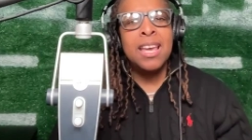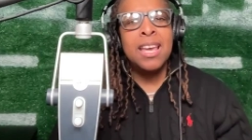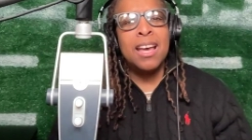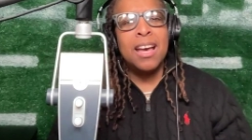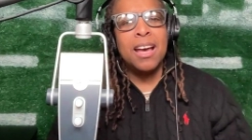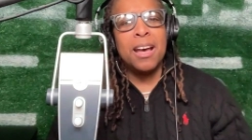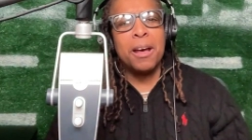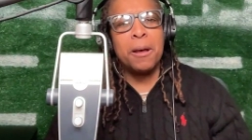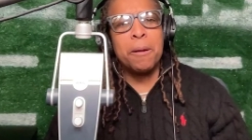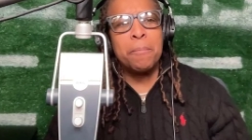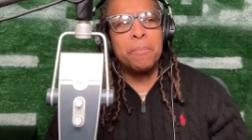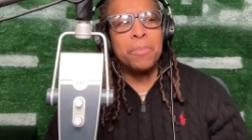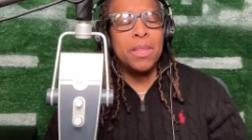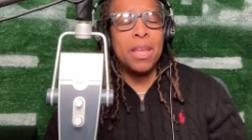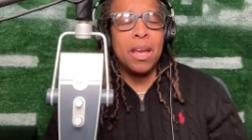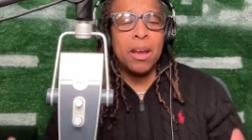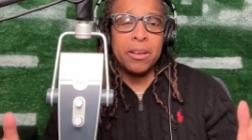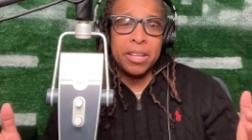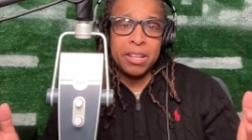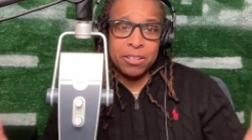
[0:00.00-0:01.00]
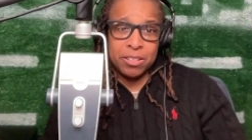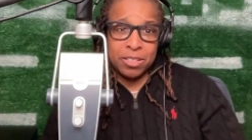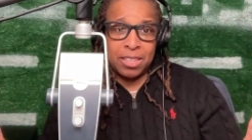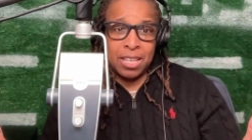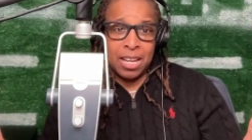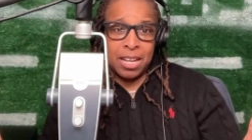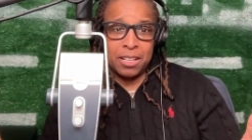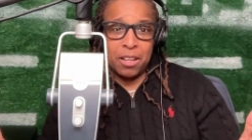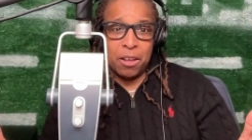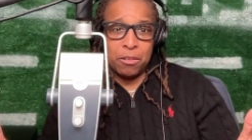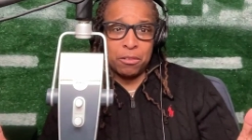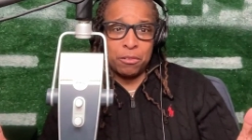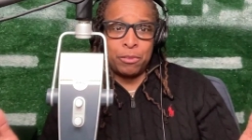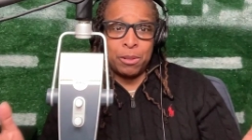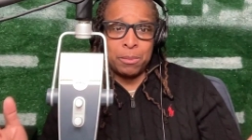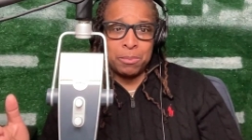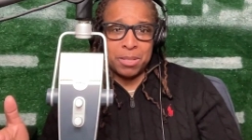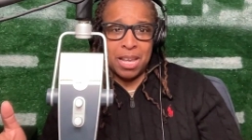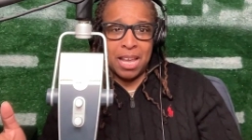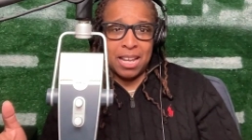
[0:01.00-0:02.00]
Now, here's the thing, though. The
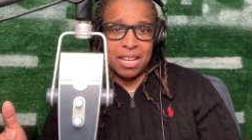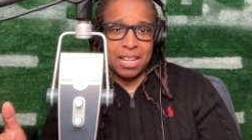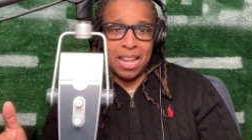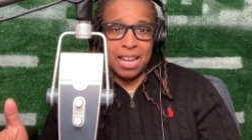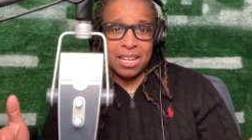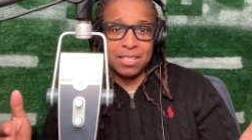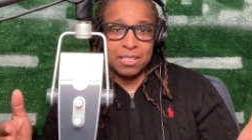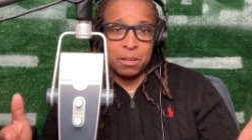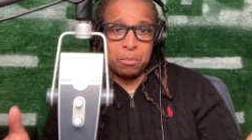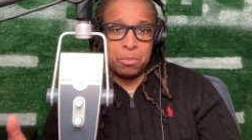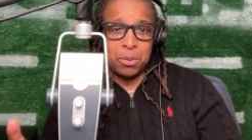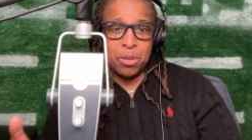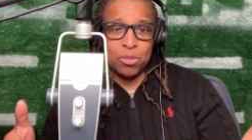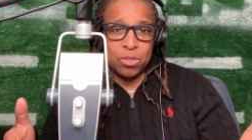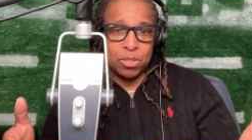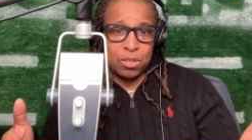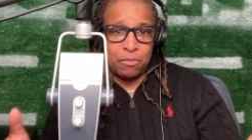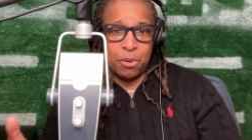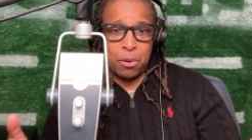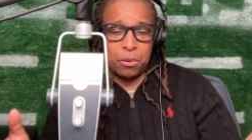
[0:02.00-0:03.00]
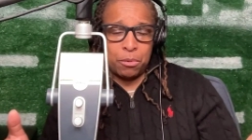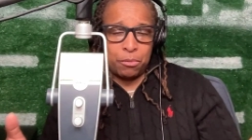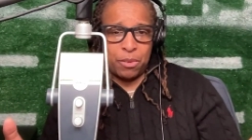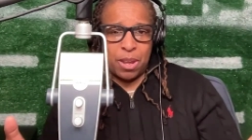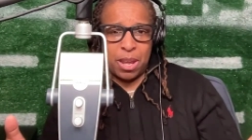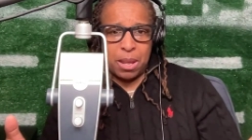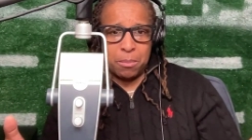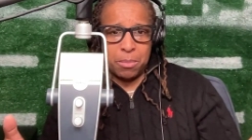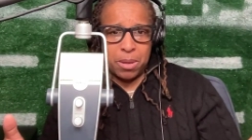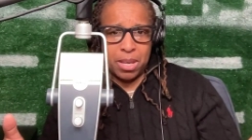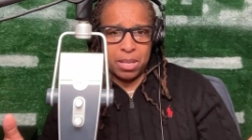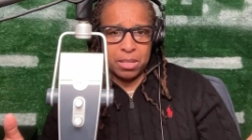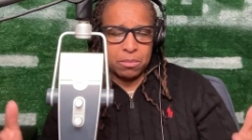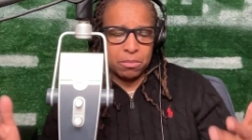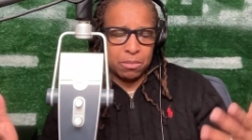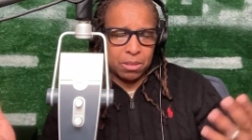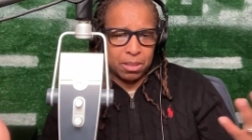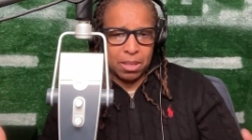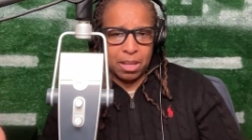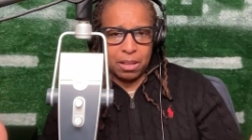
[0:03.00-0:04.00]
flip side of that is the Bills' devoted fan base,
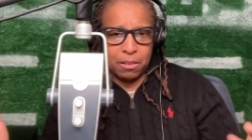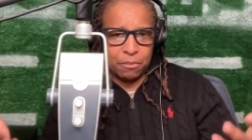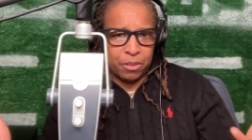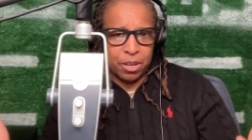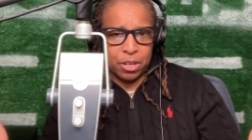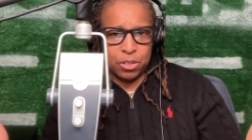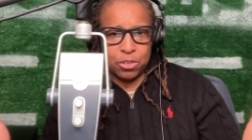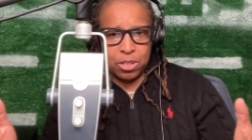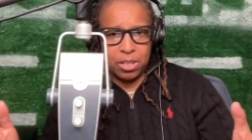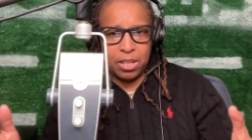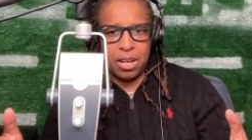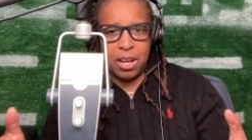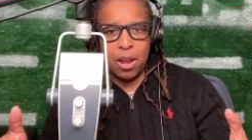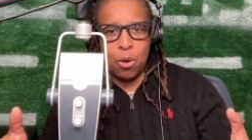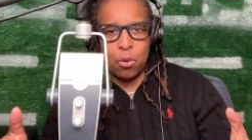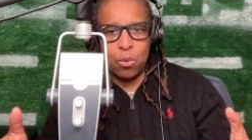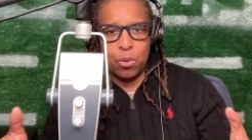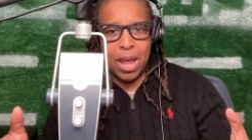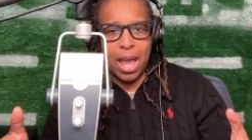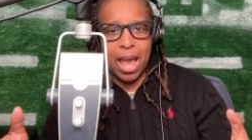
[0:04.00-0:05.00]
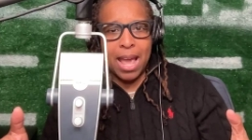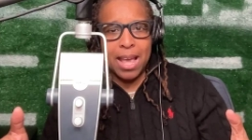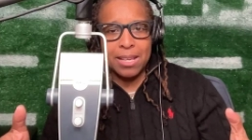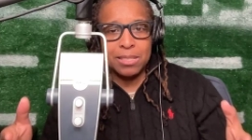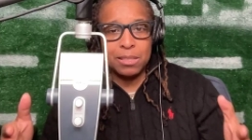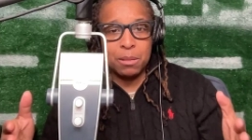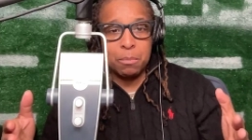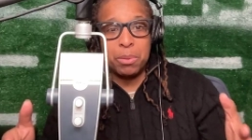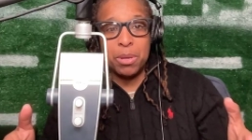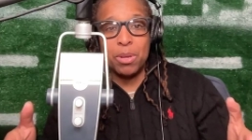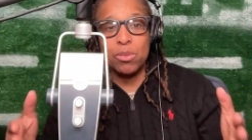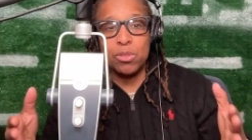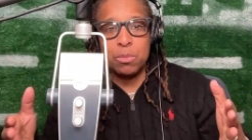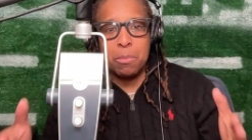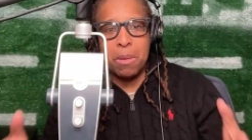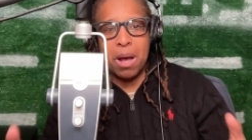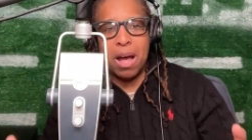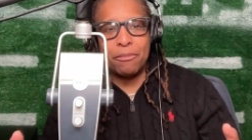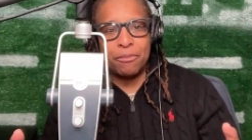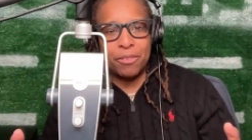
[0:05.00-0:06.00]
I think affectionately known as the Bills
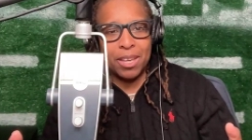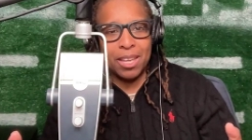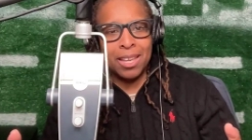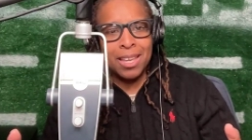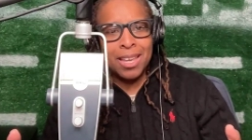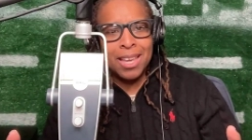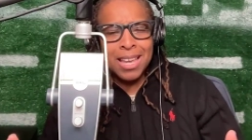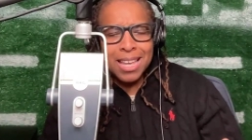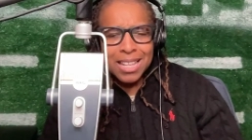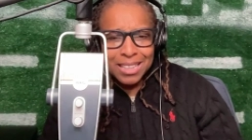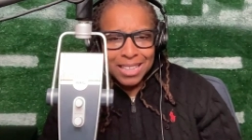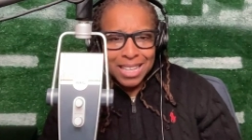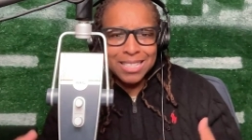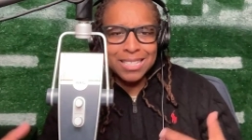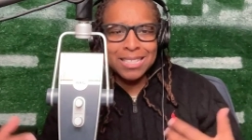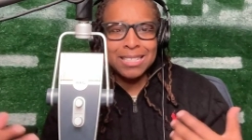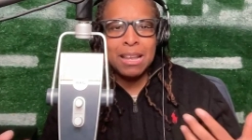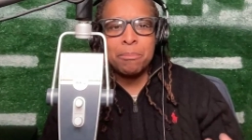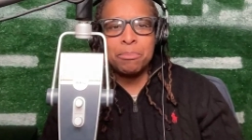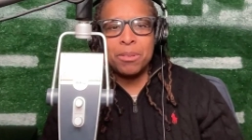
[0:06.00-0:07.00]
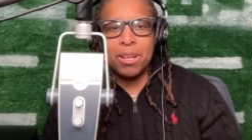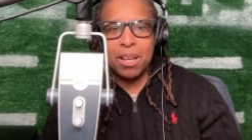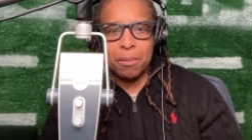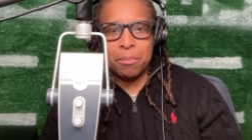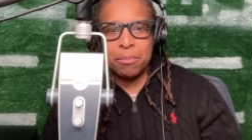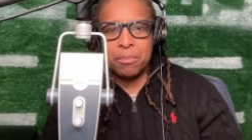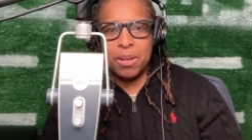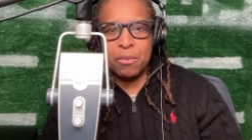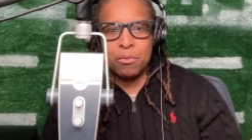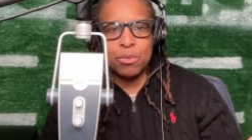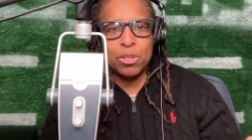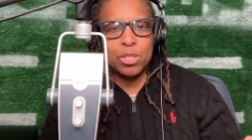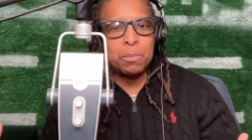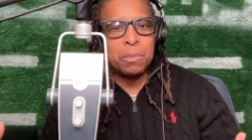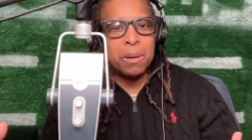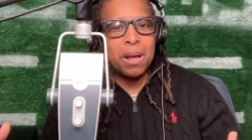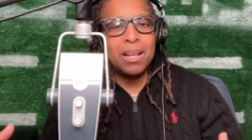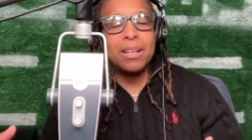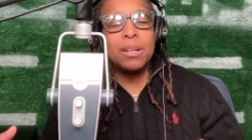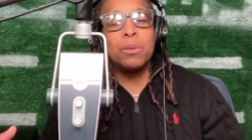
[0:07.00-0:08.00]
Mafia, they stepped up and
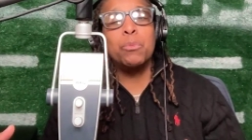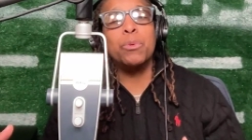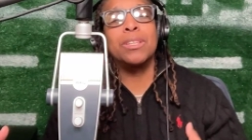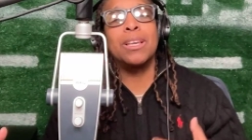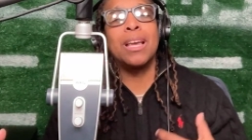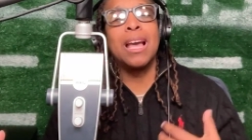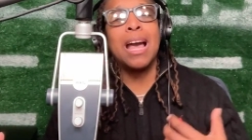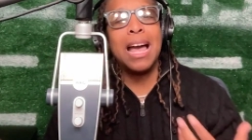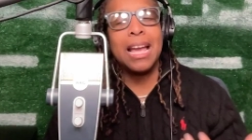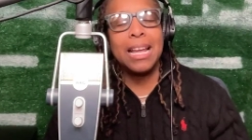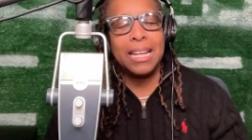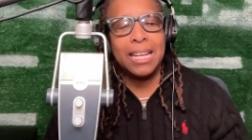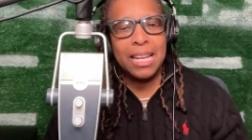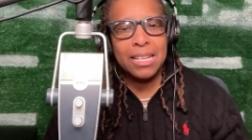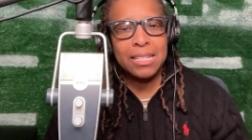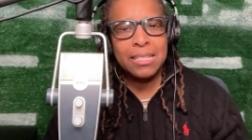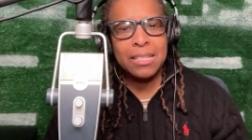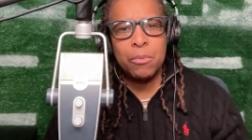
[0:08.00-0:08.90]
responded with kindness.